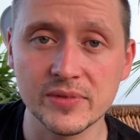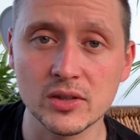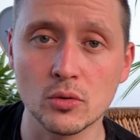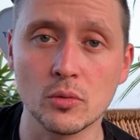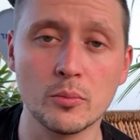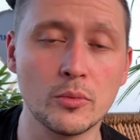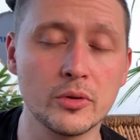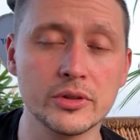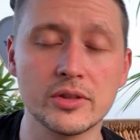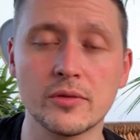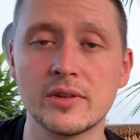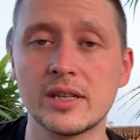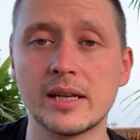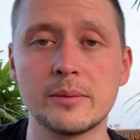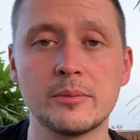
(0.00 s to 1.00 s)
So most of
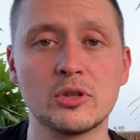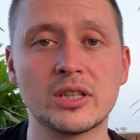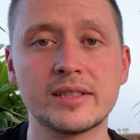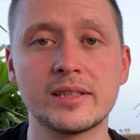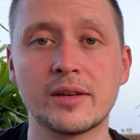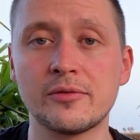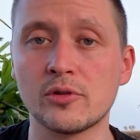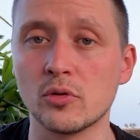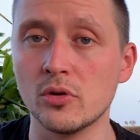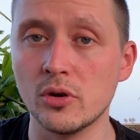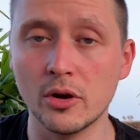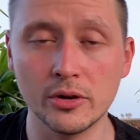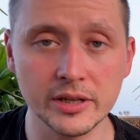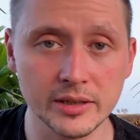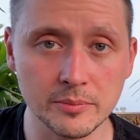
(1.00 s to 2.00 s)
the time you just have to
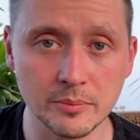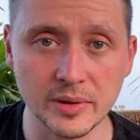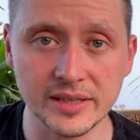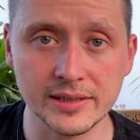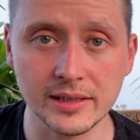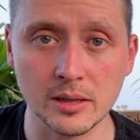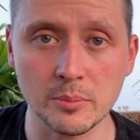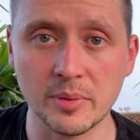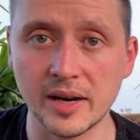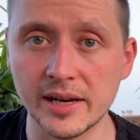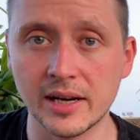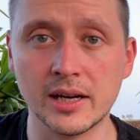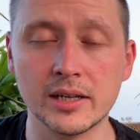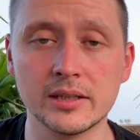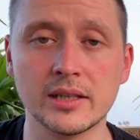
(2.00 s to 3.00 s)
learn it basically by
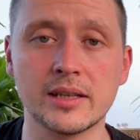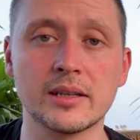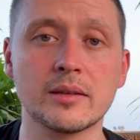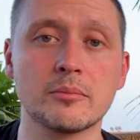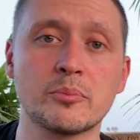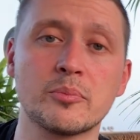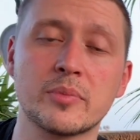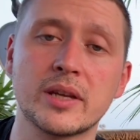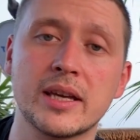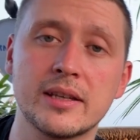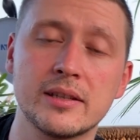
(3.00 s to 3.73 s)
heart and get